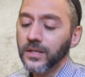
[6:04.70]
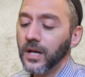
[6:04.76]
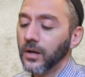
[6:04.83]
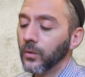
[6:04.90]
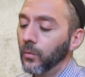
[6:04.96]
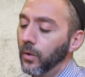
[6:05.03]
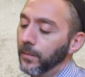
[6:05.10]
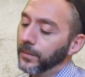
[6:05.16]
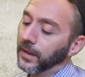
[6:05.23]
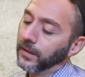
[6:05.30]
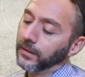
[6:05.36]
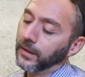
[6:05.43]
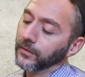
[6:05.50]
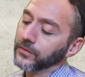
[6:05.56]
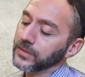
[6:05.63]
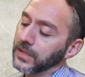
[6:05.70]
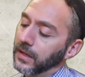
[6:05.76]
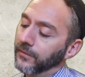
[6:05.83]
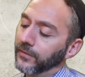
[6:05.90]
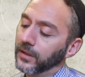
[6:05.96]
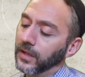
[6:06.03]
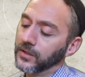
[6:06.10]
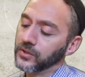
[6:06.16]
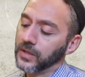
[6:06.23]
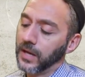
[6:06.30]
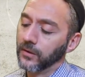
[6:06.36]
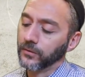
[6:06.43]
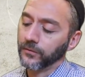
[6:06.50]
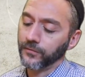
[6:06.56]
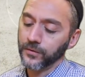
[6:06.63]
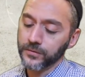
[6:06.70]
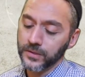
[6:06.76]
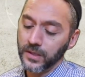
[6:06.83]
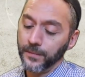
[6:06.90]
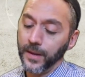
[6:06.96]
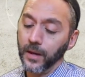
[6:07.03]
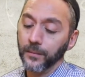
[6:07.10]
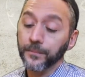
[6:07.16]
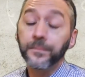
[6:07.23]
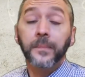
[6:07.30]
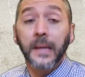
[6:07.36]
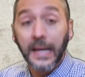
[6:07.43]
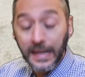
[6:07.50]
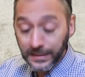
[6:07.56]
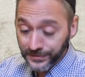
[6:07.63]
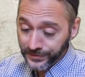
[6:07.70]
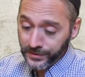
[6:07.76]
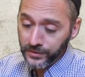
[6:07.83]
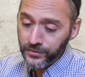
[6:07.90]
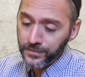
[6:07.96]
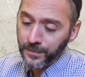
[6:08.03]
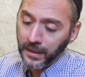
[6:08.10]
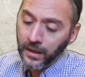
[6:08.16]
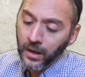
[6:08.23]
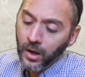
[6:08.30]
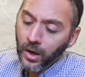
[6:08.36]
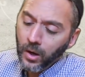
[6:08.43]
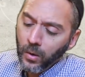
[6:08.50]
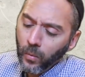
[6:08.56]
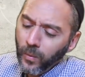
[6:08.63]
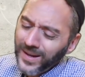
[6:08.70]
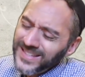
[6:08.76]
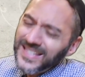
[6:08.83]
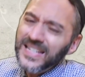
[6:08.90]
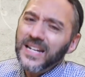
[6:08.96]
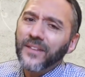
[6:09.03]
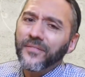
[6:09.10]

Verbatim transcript: the young woman on the other side of a lunch counter for some help. Excuse me, what's the